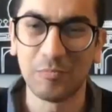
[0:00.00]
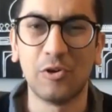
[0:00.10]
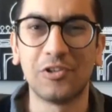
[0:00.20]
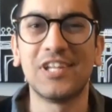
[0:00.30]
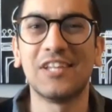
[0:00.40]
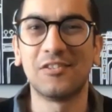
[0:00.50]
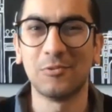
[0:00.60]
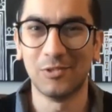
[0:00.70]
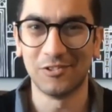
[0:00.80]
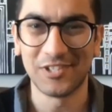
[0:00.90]
more
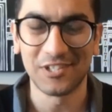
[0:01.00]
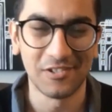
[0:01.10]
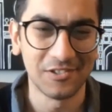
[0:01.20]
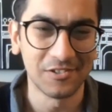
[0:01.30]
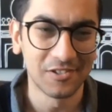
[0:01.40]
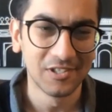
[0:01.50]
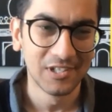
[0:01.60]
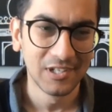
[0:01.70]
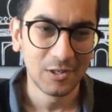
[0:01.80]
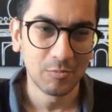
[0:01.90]
sensible citizens,
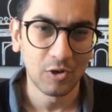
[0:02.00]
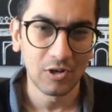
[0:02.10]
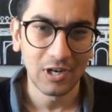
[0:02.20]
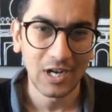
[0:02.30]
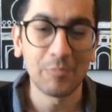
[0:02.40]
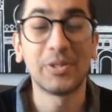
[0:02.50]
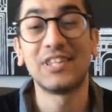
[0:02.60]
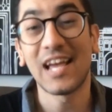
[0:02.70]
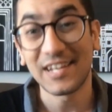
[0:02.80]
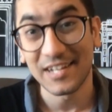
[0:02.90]
more
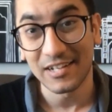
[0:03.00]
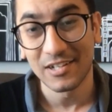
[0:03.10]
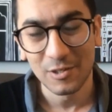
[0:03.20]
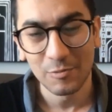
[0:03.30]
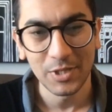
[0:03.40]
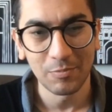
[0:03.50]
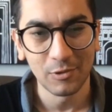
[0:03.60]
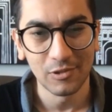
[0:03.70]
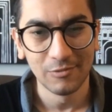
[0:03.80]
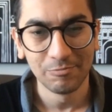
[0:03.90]
empathetic
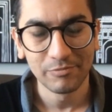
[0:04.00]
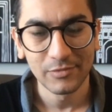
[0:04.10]
people.